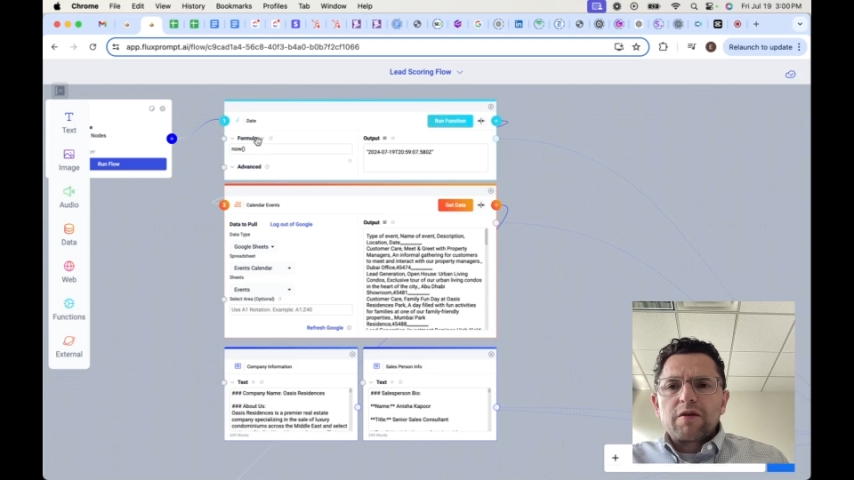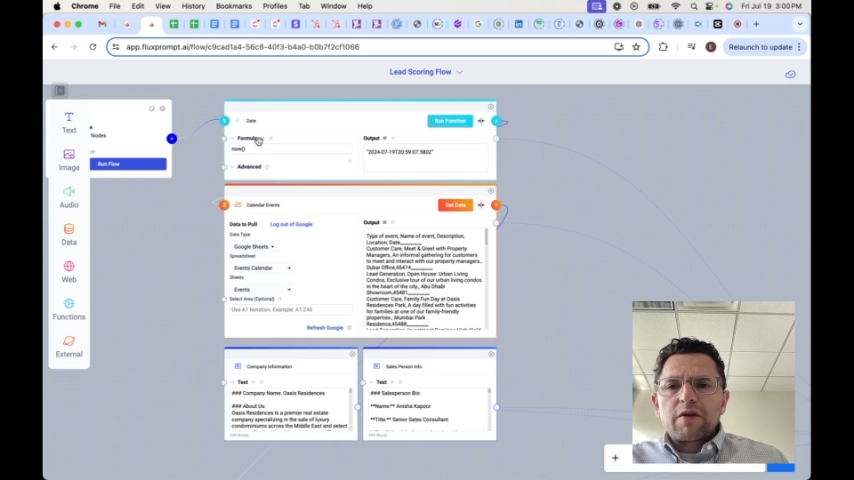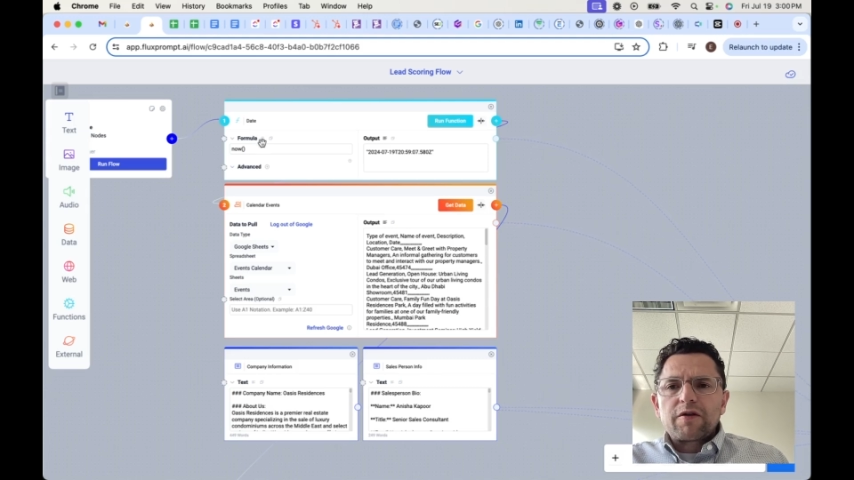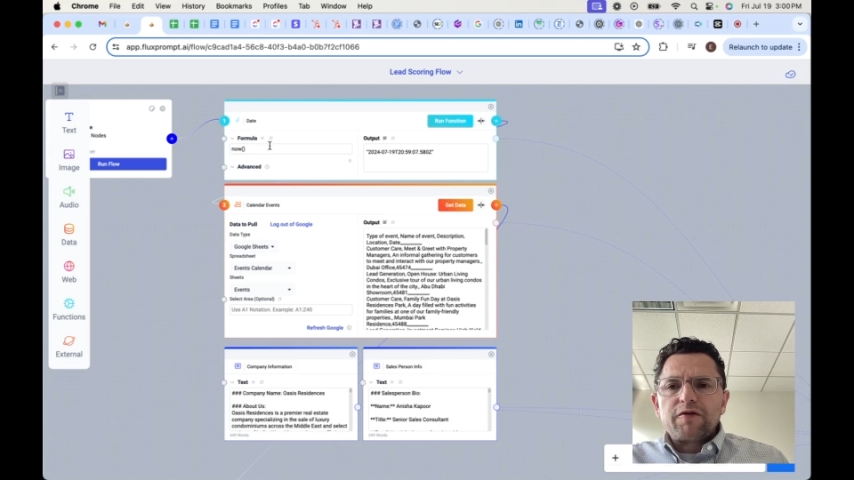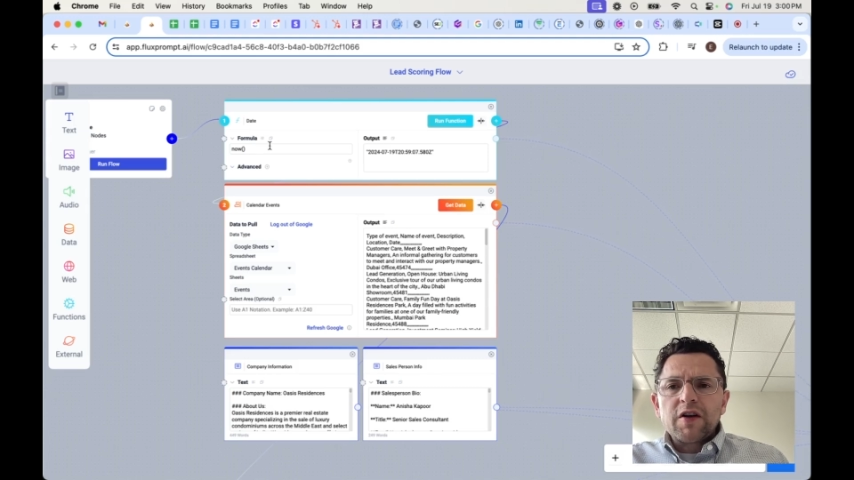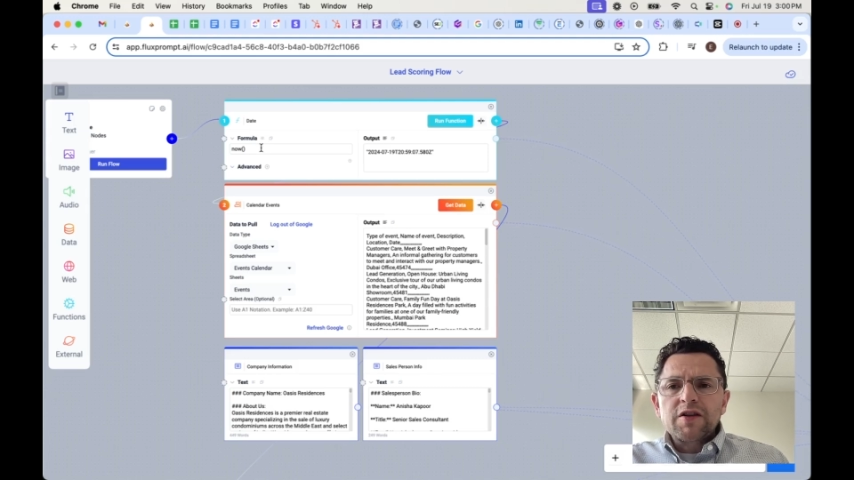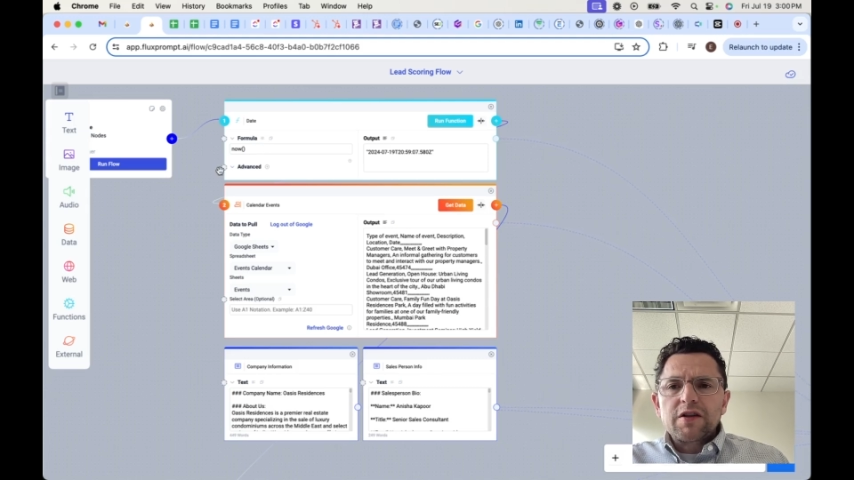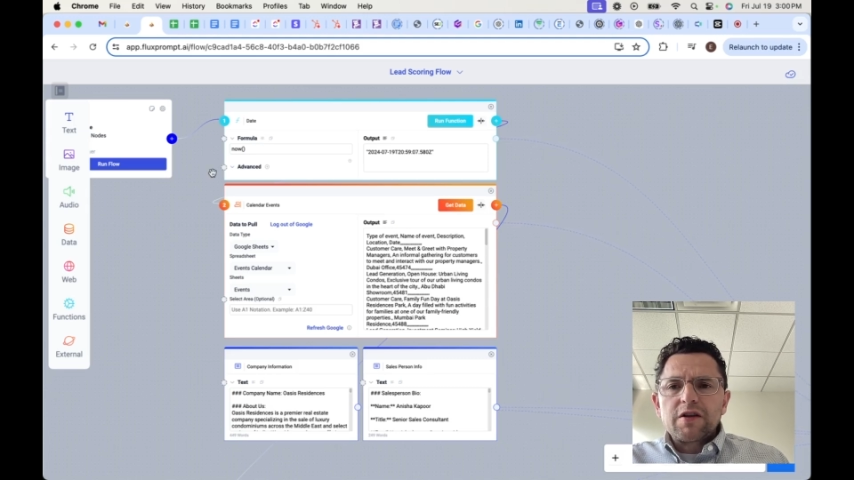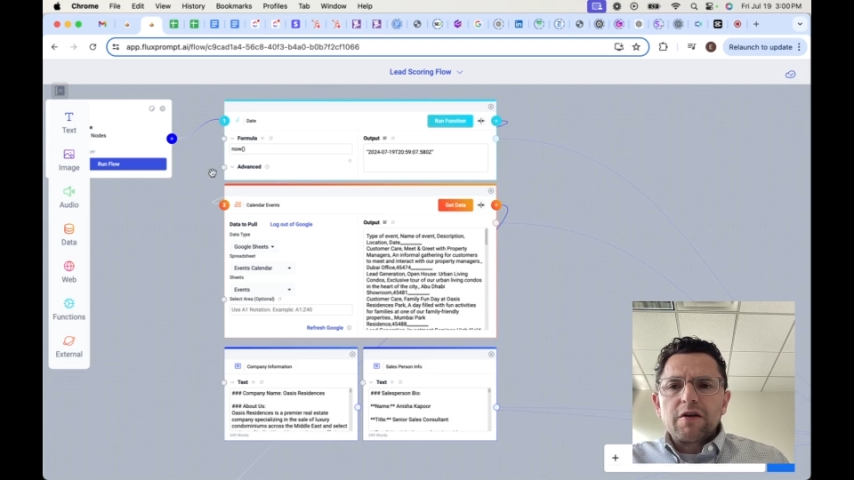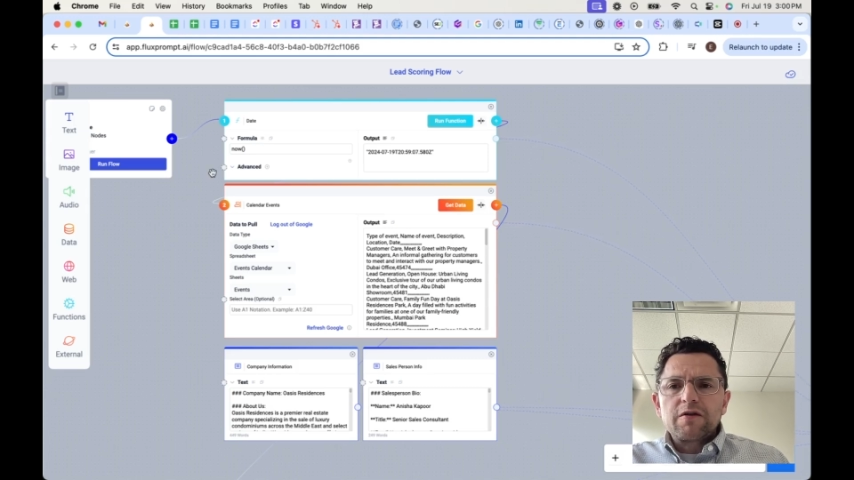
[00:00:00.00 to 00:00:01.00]
of our
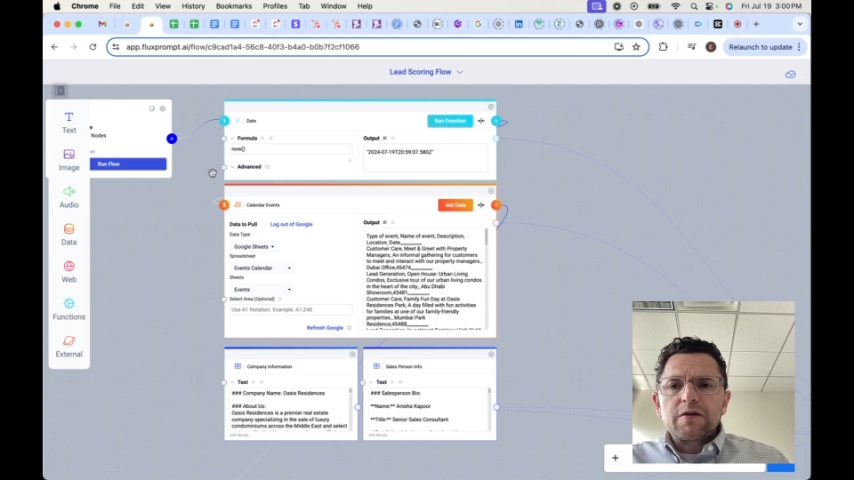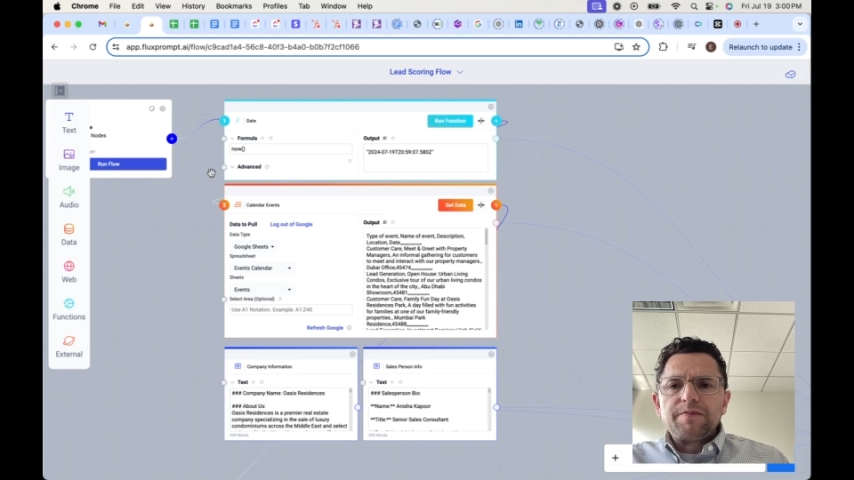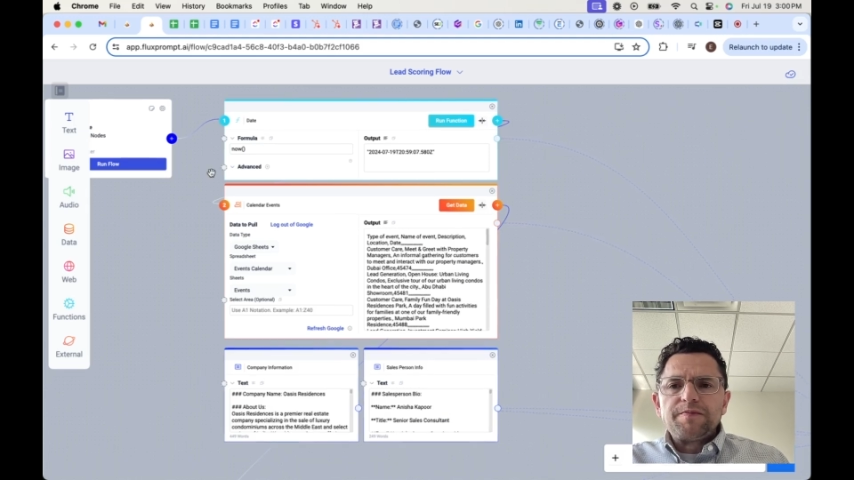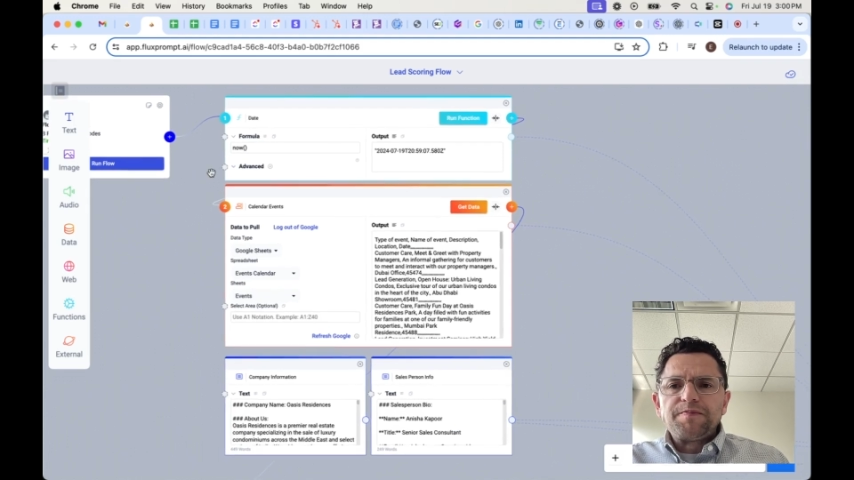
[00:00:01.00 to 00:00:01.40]
function nodes